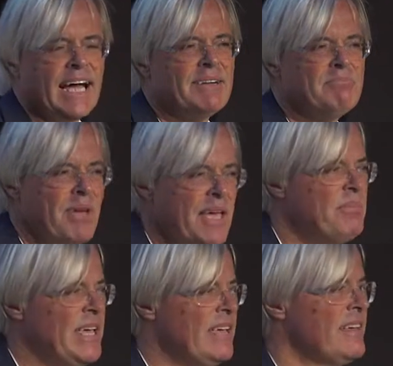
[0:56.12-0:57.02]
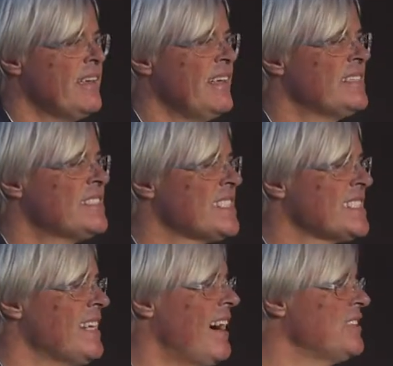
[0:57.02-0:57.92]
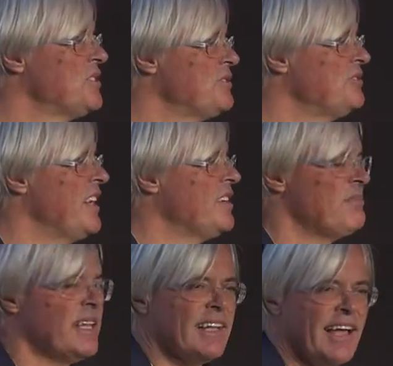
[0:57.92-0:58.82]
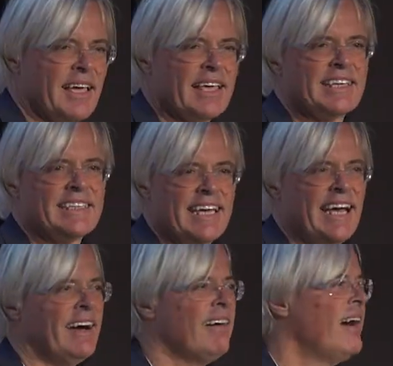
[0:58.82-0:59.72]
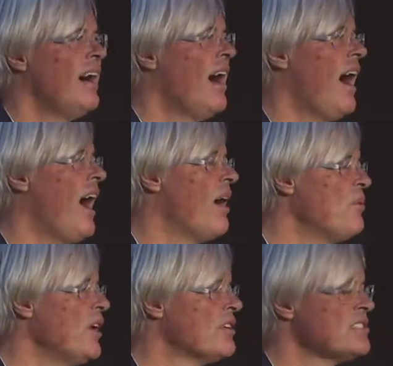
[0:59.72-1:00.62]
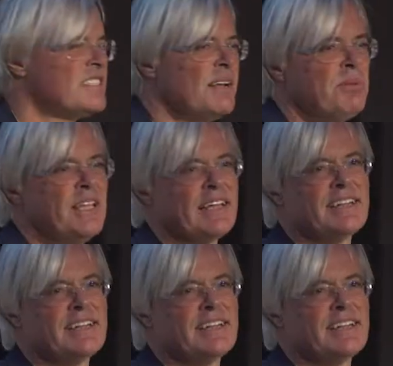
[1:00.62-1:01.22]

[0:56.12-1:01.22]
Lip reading: maybe it starts to feel a bit like, are we going to still be that